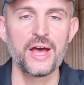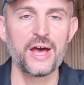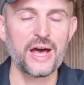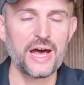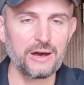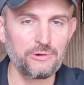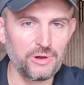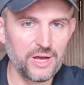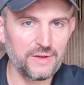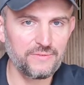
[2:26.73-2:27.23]

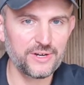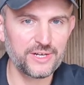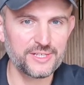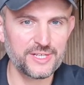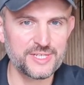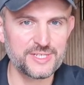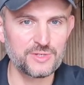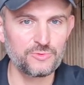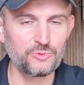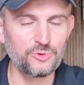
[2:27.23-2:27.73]
However,
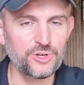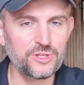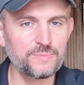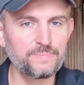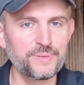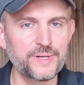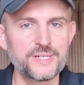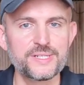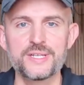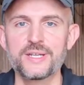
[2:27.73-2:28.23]
there's one
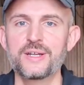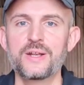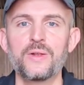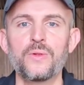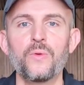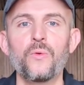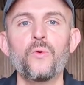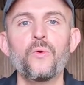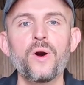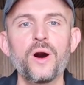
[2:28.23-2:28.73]

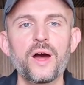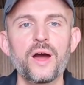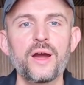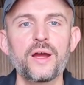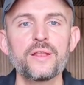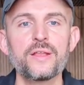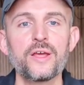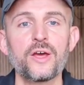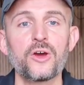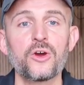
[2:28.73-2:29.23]
particular
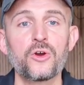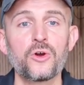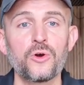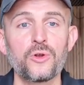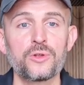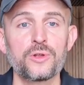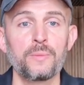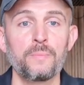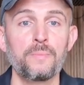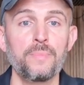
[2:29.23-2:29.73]
wine
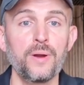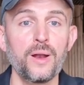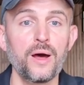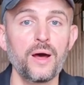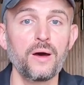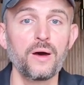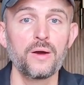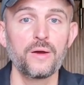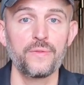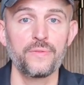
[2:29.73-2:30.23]
called
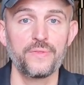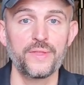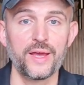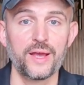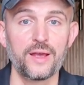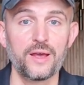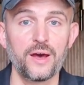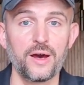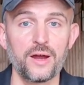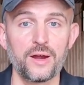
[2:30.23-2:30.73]
Blanc
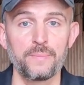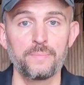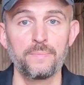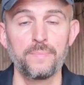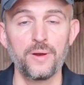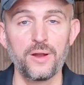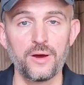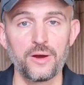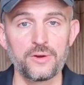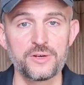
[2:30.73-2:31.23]
de Carte
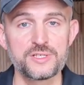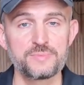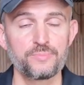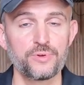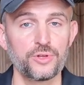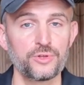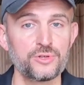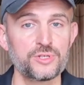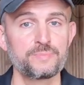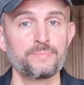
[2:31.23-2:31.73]
Blancs,
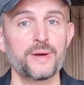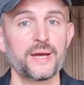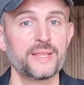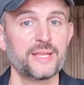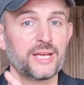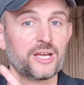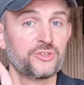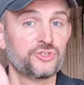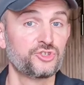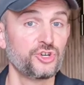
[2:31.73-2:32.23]
produced by
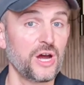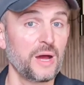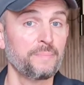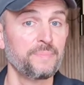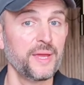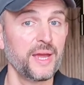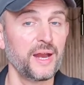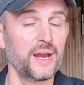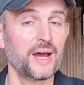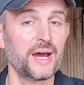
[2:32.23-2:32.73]
the
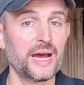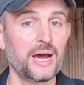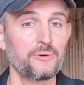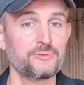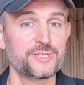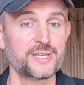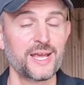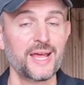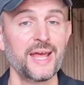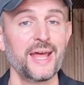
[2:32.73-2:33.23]
Drapier
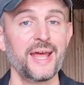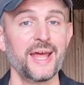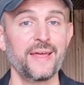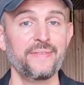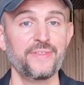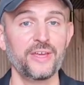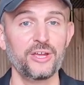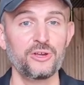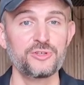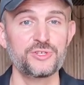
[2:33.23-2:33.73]
house,
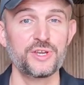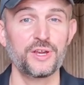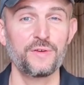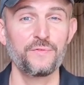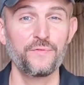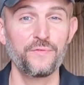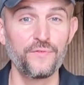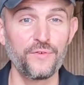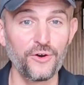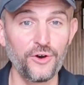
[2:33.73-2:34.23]
and they're using
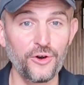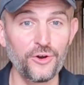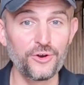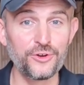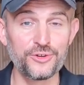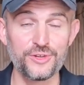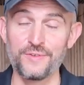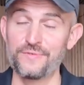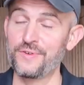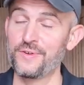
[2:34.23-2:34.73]
4
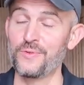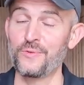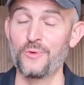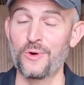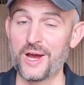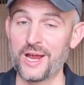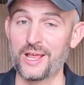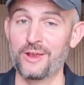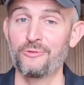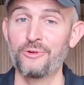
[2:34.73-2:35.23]
different
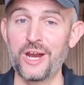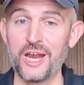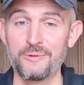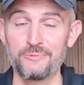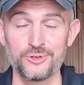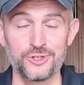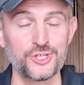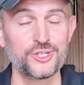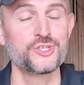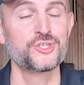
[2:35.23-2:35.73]
white
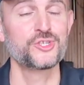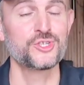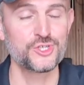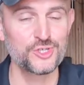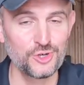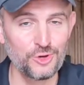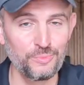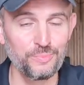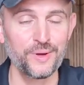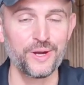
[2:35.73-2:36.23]
grapes, which is
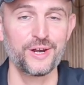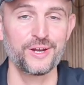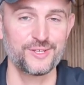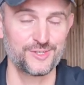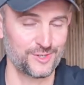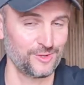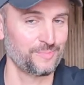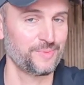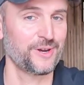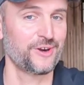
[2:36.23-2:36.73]
super,
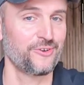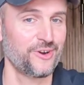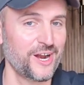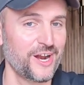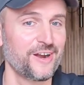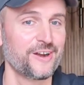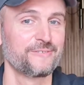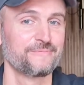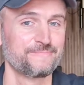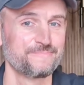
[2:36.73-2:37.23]
super
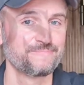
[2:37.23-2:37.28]
rare.